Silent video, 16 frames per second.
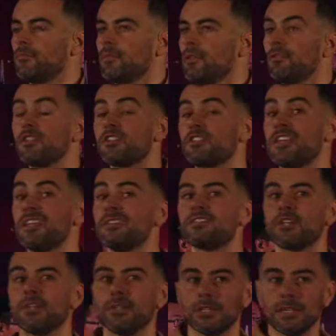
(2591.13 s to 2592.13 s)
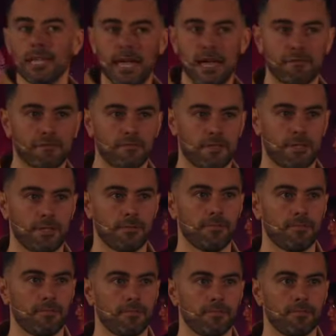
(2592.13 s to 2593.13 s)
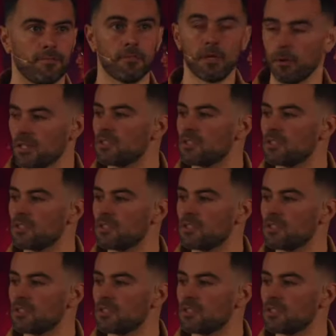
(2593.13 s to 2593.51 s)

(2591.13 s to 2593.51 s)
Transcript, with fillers: For the sins on the left, there